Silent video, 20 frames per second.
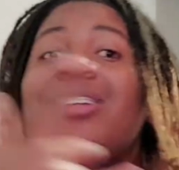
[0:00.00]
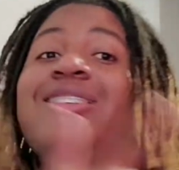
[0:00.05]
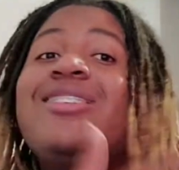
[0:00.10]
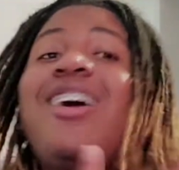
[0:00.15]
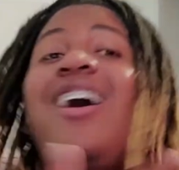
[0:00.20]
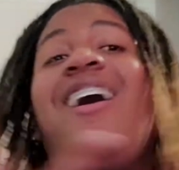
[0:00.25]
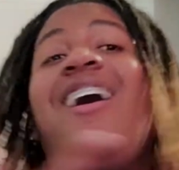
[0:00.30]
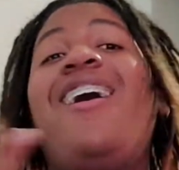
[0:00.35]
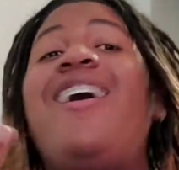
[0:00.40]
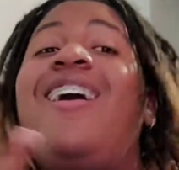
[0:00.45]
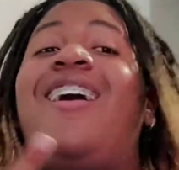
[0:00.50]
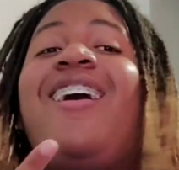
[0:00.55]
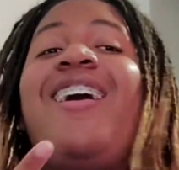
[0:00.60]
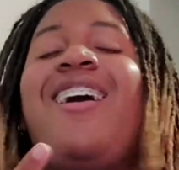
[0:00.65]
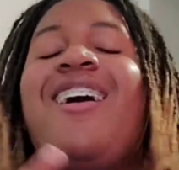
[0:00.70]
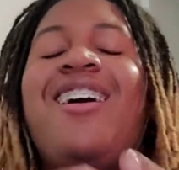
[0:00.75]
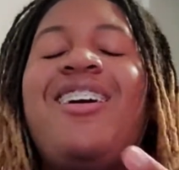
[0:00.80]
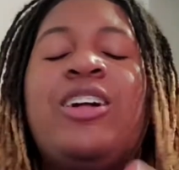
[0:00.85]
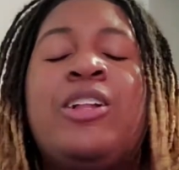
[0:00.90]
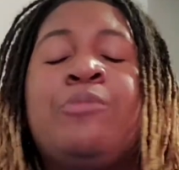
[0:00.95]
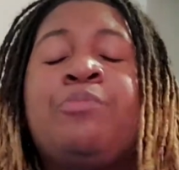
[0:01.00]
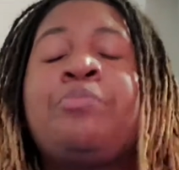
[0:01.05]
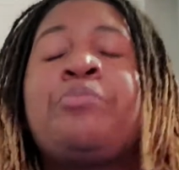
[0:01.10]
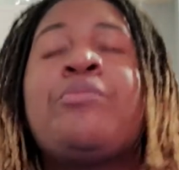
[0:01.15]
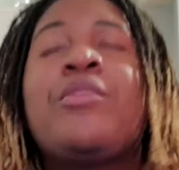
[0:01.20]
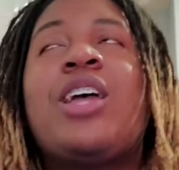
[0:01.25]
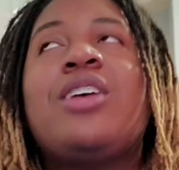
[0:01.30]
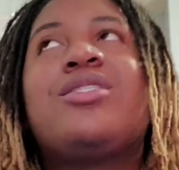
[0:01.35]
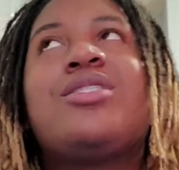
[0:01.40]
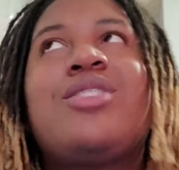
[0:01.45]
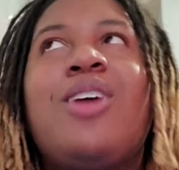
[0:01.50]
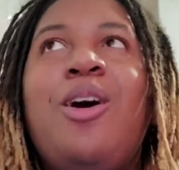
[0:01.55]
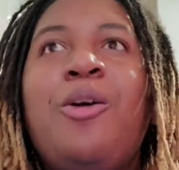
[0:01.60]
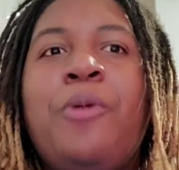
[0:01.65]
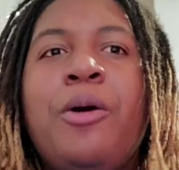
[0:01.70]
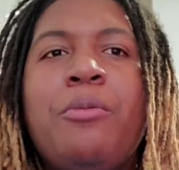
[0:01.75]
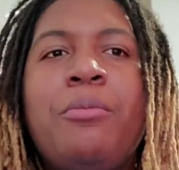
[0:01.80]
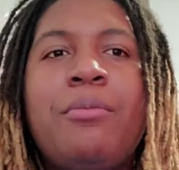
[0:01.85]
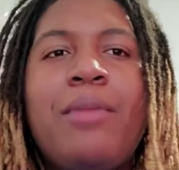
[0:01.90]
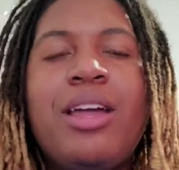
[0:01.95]
Yeah. So
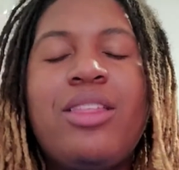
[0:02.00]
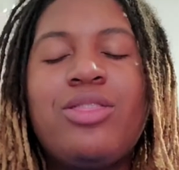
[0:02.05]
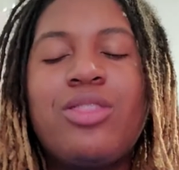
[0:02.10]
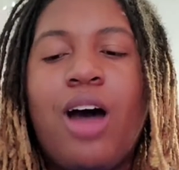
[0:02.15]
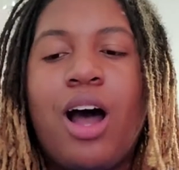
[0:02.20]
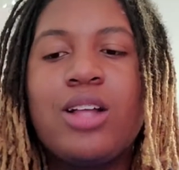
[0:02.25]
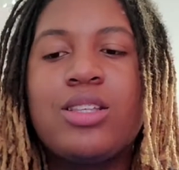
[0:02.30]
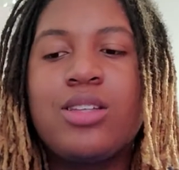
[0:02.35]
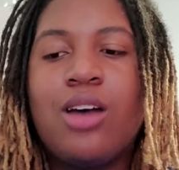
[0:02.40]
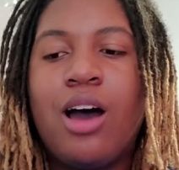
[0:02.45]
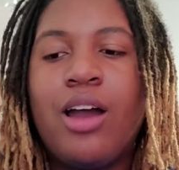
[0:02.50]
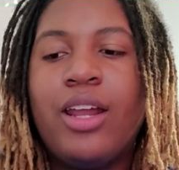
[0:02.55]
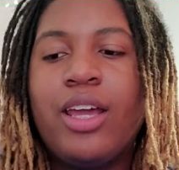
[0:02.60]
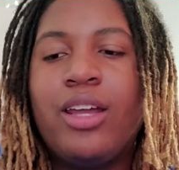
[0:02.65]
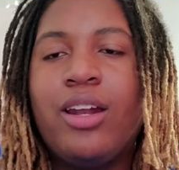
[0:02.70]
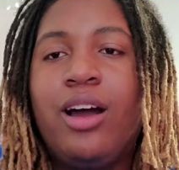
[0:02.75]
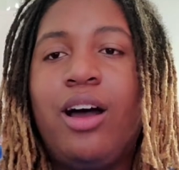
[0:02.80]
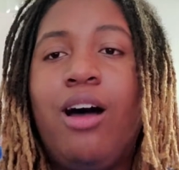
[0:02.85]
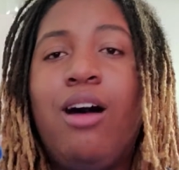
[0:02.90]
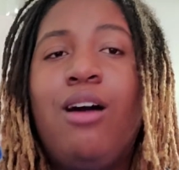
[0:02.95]
what were my thoughts on it?